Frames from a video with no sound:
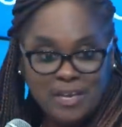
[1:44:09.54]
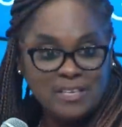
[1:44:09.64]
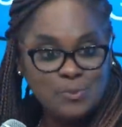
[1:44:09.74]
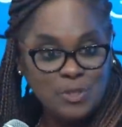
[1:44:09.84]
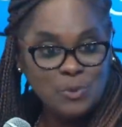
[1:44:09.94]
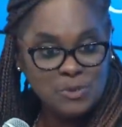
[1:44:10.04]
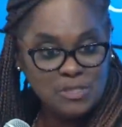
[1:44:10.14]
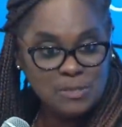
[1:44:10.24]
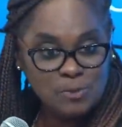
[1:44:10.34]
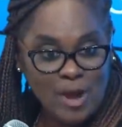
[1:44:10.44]
because we lose the
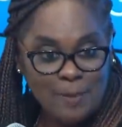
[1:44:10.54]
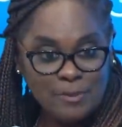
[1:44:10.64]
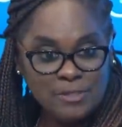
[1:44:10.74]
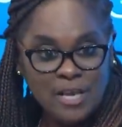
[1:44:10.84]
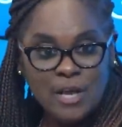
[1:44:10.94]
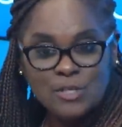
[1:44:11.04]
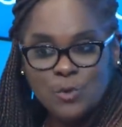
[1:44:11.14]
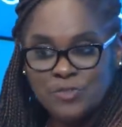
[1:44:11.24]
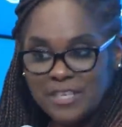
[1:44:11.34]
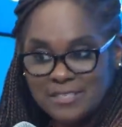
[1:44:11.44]
subscribers.
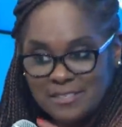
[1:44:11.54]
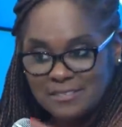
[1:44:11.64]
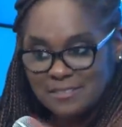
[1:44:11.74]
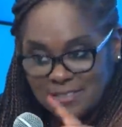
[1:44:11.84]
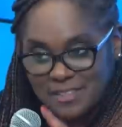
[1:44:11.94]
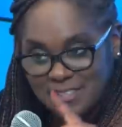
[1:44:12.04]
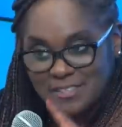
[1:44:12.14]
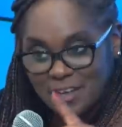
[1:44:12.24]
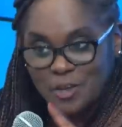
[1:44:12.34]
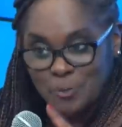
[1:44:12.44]
So this
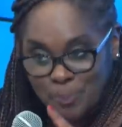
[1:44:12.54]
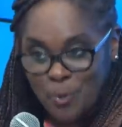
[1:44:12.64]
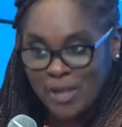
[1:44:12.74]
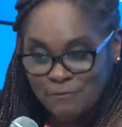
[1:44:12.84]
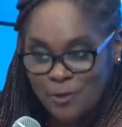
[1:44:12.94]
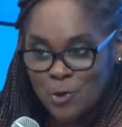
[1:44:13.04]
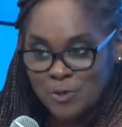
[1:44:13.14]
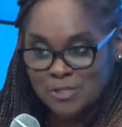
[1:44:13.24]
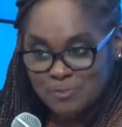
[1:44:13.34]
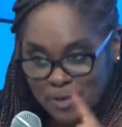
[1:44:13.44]
is a good point,
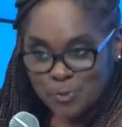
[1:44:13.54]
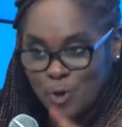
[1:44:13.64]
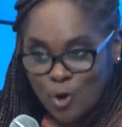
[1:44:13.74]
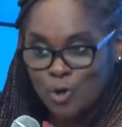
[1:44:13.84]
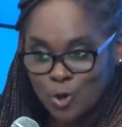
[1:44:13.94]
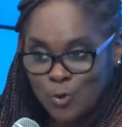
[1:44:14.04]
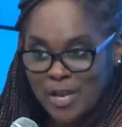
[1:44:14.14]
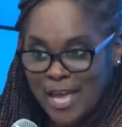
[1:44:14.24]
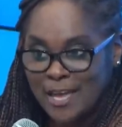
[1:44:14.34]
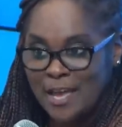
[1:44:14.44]
folks, because we're going to go on
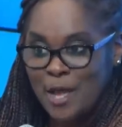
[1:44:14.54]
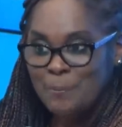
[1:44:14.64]
Q&A,